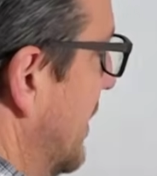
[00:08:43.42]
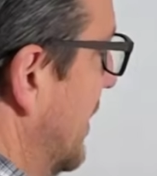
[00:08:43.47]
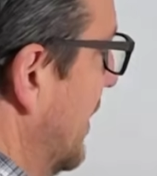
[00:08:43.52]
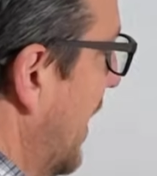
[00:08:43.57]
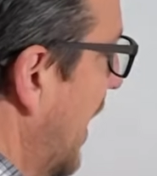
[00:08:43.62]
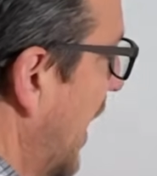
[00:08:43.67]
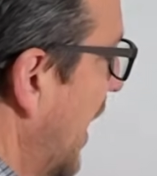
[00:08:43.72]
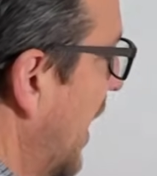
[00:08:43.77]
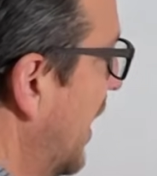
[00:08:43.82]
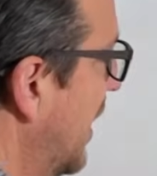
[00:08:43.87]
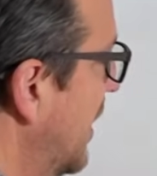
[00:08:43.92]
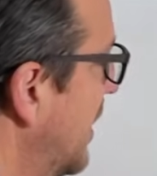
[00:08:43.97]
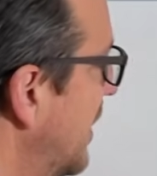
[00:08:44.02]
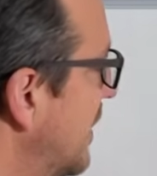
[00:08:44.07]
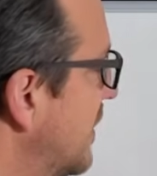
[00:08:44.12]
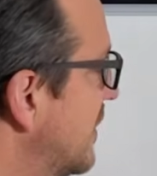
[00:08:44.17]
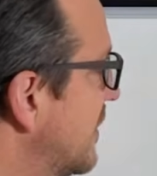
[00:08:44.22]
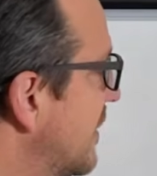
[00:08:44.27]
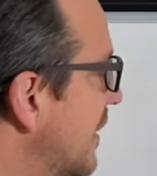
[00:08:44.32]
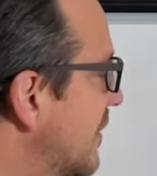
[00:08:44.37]
can
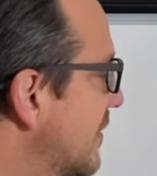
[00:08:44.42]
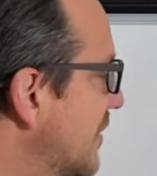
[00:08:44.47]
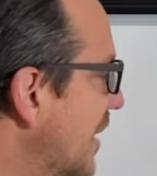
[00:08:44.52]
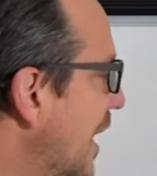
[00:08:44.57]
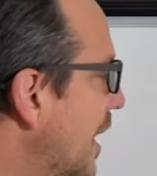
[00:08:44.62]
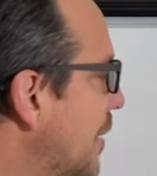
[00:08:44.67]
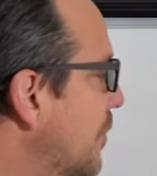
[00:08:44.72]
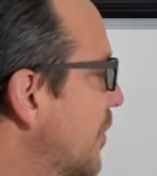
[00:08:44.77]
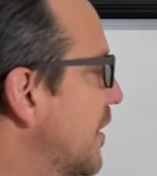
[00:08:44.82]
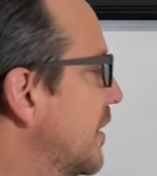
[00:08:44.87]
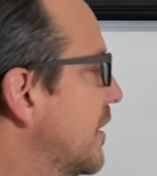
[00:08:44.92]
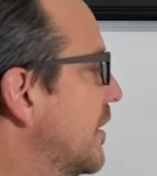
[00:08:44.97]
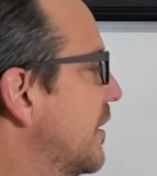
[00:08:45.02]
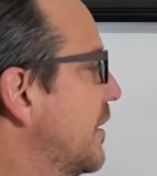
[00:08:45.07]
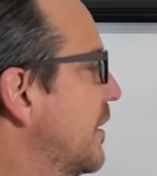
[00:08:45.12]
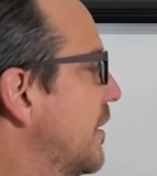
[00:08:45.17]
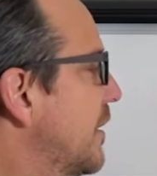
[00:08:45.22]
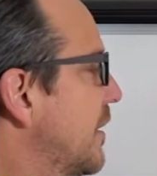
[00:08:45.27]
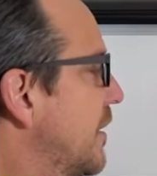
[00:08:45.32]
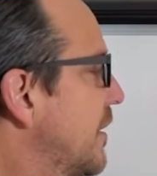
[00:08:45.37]
and does happen
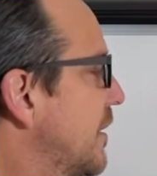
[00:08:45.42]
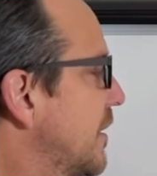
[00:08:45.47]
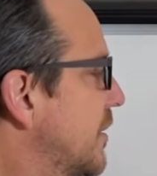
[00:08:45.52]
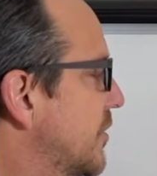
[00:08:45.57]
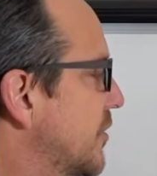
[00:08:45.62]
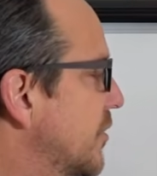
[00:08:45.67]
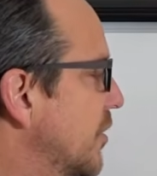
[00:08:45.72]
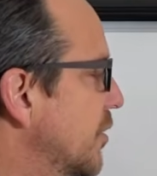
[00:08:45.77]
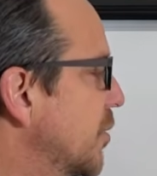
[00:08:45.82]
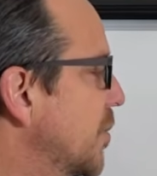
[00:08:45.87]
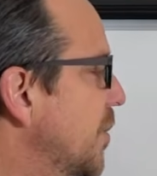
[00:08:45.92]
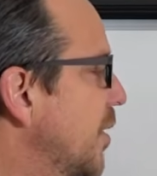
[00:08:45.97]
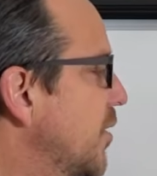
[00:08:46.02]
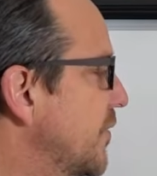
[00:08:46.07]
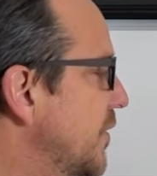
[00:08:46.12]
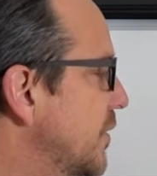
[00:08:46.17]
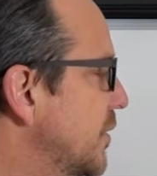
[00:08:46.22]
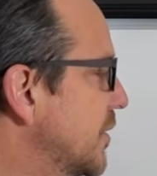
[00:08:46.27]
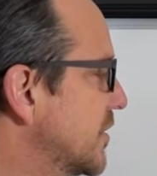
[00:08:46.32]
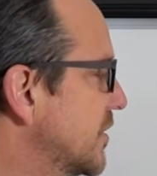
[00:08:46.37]
during remote
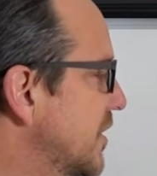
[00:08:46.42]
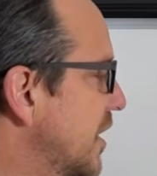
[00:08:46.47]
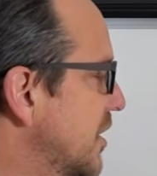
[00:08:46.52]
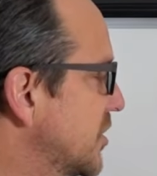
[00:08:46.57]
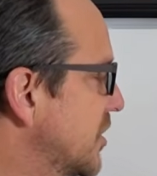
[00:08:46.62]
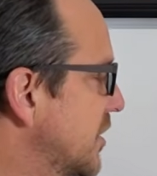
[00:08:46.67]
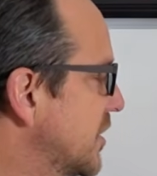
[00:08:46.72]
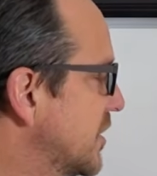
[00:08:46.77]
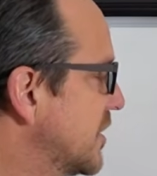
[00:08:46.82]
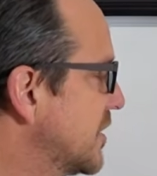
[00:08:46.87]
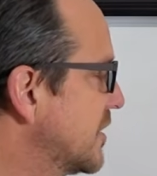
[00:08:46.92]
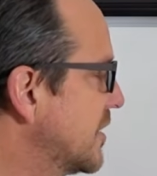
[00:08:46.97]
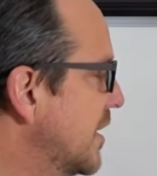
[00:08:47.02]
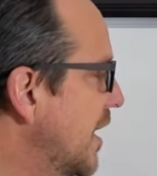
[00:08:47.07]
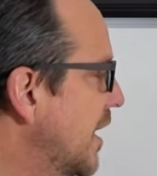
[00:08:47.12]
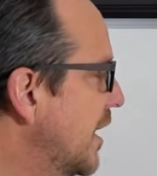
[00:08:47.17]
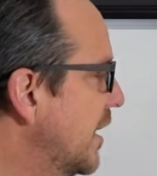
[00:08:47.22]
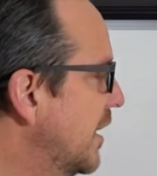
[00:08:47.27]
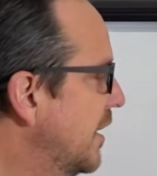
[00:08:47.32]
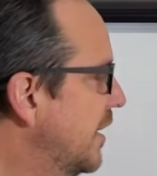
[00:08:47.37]
viewing sessions is
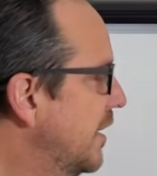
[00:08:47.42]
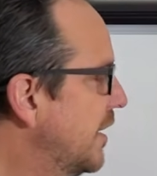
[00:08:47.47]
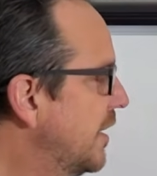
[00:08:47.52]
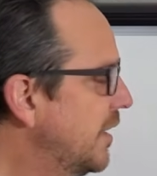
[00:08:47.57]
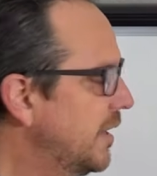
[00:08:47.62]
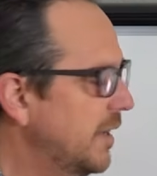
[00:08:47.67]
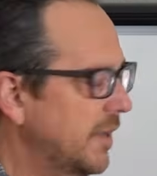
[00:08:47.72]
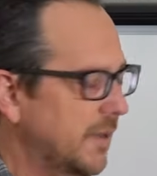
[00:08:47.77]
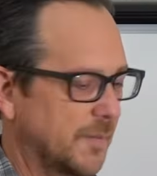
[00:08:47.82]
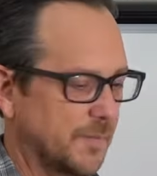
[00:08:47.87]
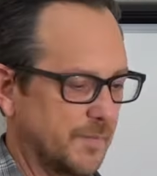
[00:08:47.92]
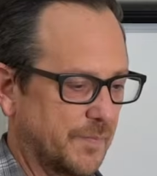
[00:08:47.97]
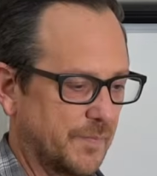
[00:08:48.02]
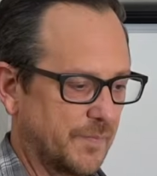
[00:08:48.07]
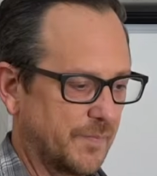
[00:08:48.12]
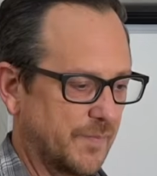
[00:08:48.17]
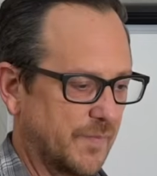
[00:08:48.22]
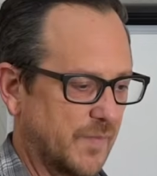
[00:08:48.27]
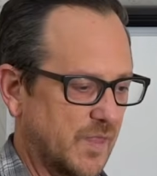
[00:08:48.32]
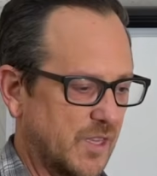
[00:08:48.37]
that
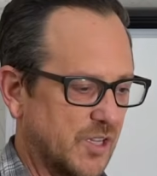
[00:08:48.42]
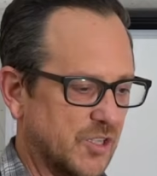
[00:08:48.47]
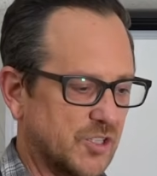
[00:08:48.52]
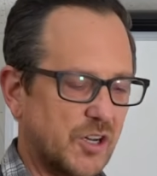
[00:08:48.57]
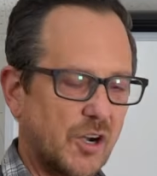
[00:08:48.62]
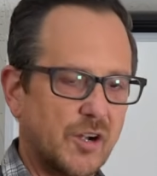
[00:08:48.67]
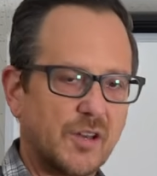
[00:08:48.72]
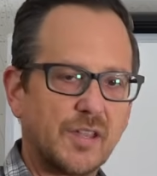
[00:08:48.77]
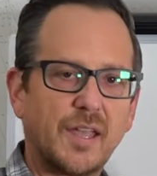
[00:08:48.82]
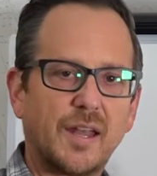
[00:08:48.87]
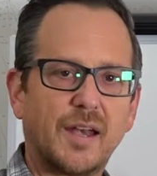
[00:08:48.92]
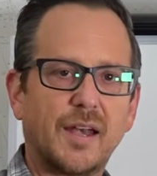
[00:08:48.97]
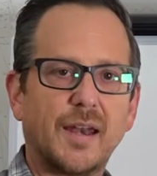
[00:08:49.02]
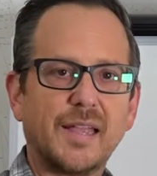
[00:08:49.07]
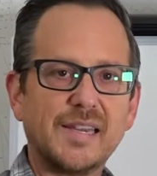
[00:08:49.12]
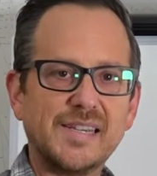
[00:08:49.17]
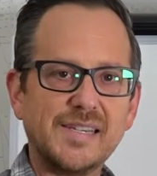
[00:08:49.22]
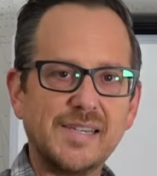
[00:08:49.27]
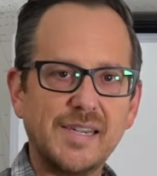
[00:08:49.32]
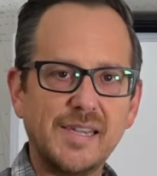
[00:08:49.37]
you start to get an
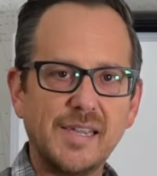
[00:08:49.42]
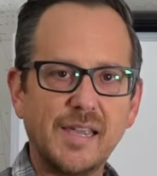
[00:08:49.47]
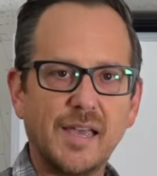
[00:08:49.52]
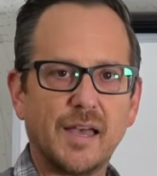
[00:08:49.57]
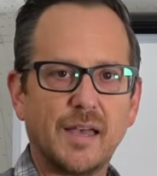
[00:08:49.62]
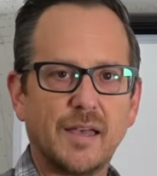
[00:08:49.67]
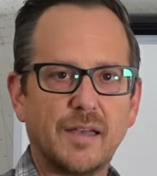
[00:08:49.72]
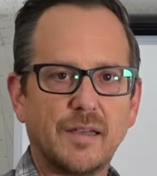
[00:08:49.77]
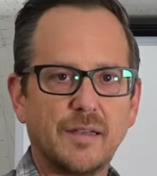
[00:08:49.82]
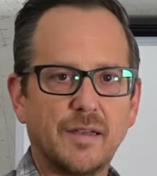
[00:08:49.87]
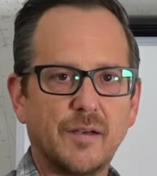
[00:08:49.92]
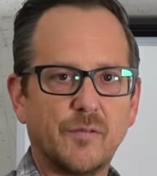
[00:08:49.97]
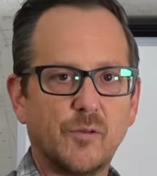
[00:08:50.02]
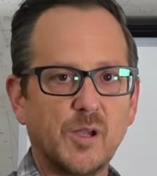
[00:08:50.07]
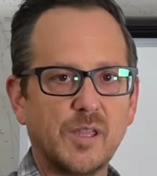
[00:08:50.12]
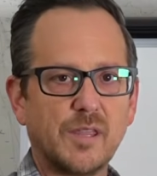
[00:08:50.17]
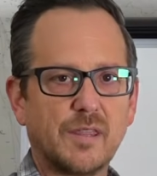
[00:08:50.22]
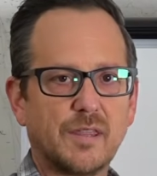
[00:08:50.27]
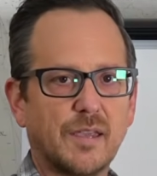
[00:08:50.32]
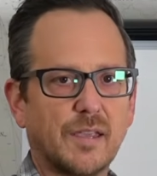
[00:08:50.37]
idea of
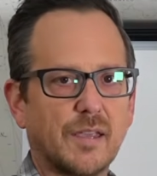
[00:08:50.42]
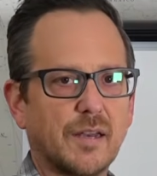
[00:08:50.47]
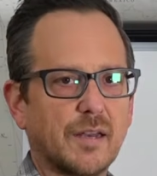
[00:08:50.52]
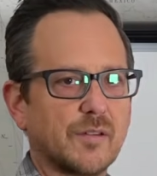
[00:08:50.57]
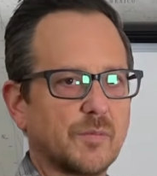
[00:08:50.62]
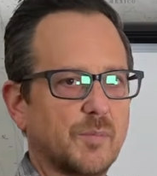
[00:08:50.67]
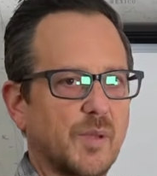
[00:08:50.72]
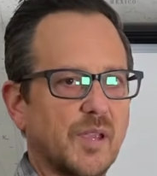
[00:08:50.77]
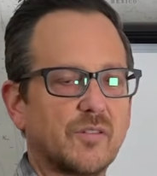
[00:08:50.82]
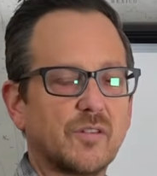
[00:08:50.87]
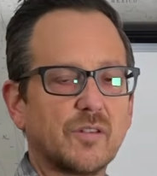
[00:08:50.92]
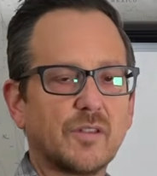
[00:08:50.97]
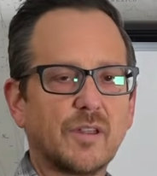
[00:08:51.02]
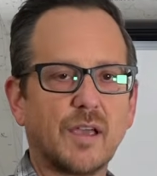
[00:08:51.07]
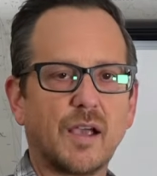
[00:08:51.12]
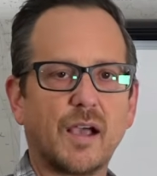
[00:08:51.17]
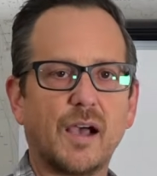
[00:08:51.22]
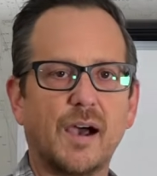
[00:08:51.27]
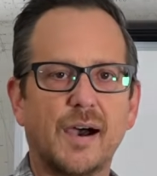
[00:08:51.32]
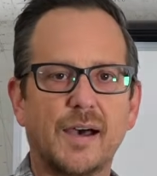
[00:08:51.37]
what you think it is, basically
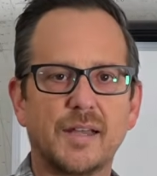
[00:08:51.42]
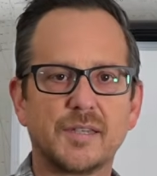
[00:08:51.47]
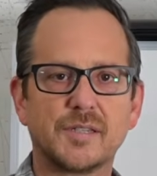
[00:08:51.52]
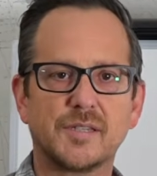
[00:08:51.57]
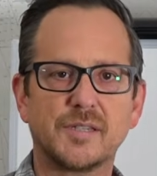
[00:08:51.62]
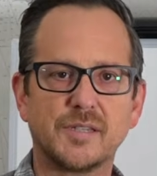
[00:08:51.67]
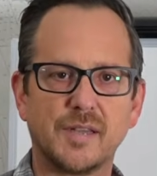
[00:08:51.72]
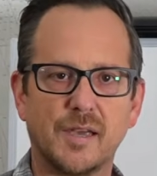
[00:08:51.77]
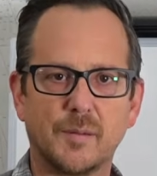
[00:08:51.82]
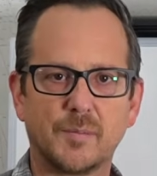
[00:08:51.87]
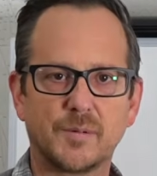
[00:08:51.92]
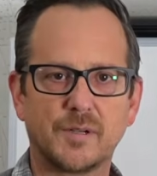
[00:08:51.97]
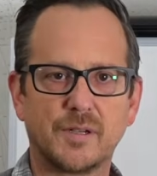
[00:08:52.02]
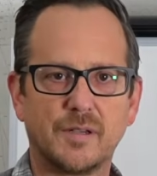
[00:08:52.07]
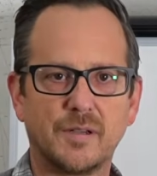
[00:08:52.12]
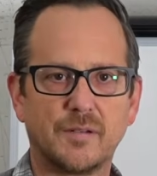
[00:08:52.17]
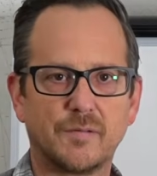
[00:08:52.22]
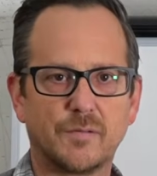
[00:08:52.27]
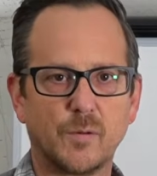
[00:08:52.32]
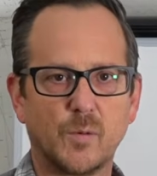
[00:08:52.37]
a concept
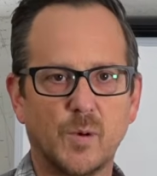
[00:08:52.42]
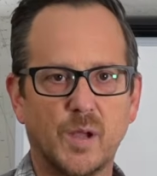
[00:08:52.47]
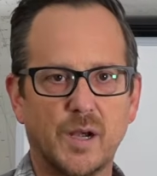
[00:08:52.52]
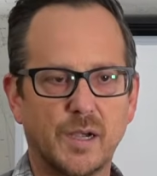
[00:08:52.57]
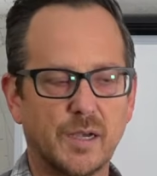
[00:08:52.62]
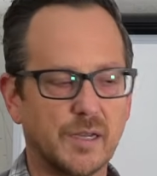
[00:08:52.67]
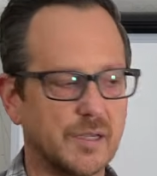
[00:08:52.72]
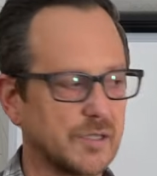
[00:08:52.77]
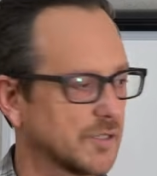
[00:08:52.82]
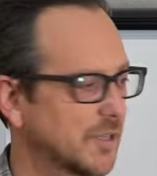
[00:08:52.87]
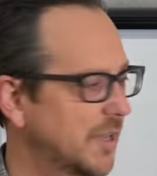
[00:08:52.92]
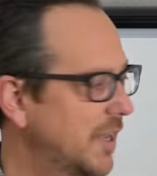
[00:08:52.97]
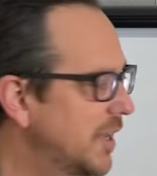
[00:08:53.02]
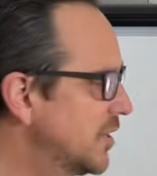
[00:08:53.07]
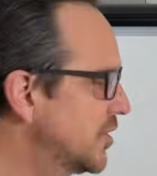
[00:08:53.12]
for what it is.